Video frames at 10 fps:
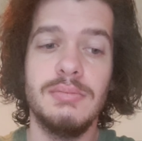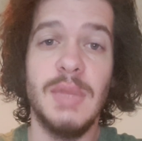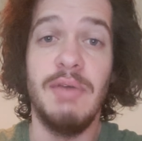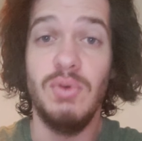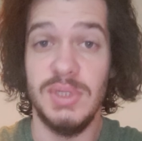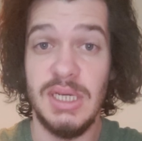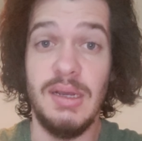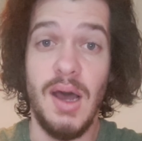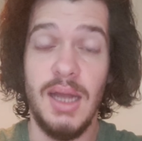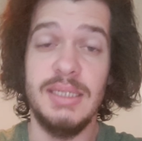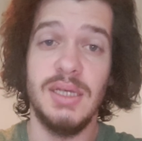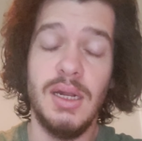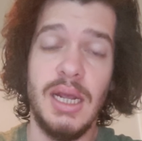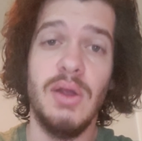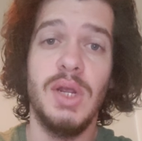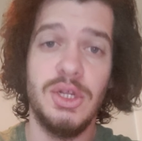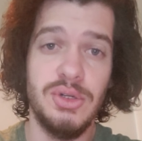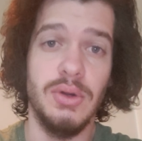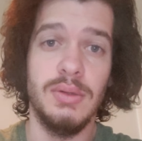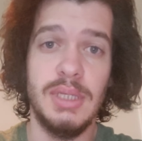Now, if you want to say God is unerring,
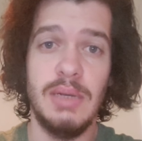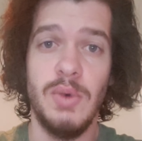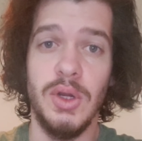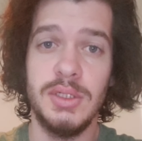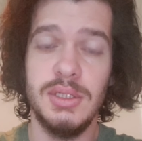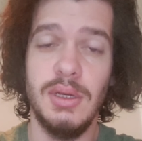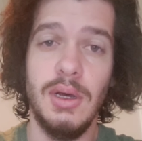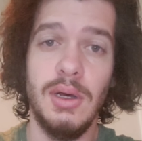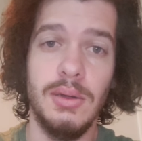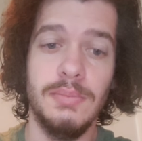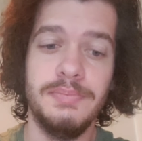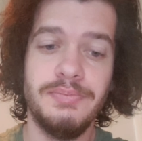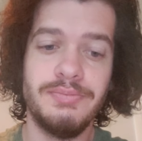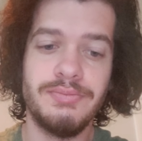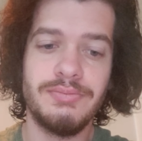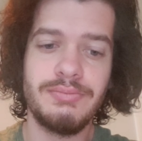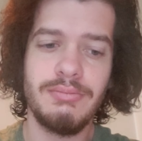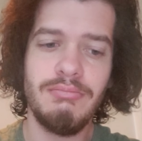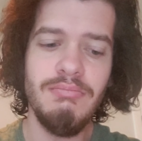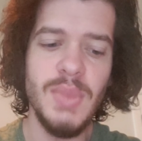sure, that works.
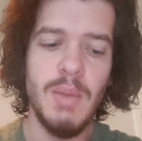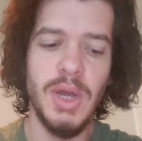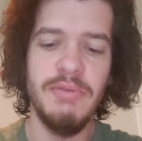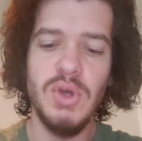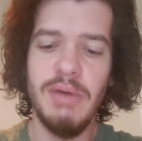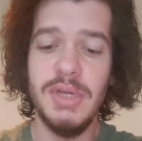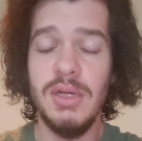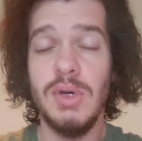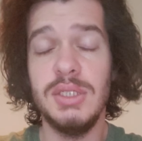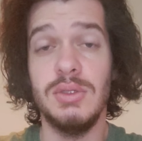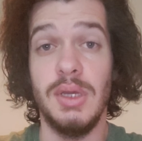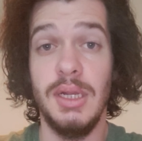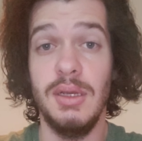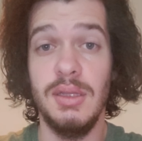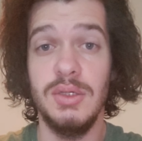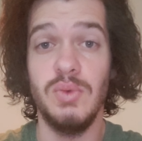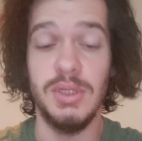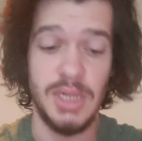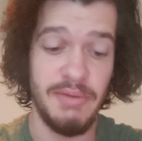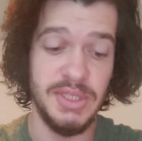But if you have any questions on any of these
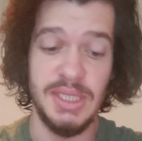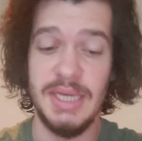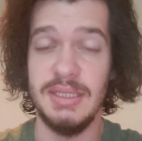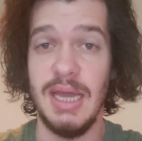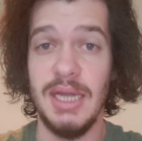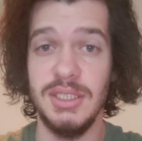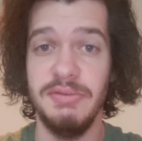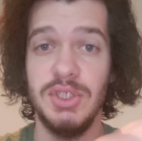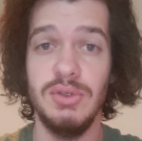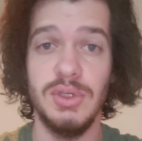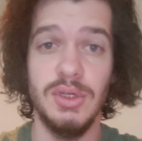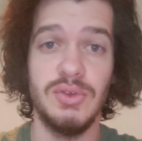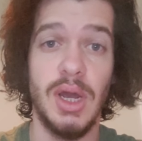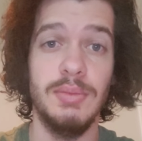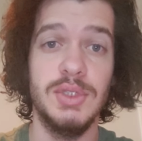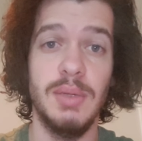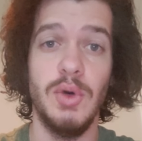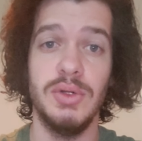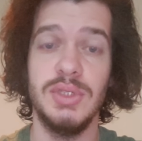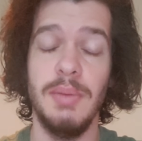words, and obviously that's an adjective, it's used to describe
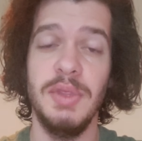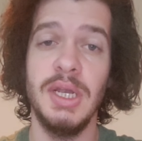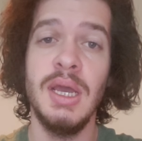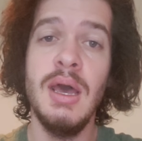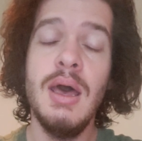someone or something.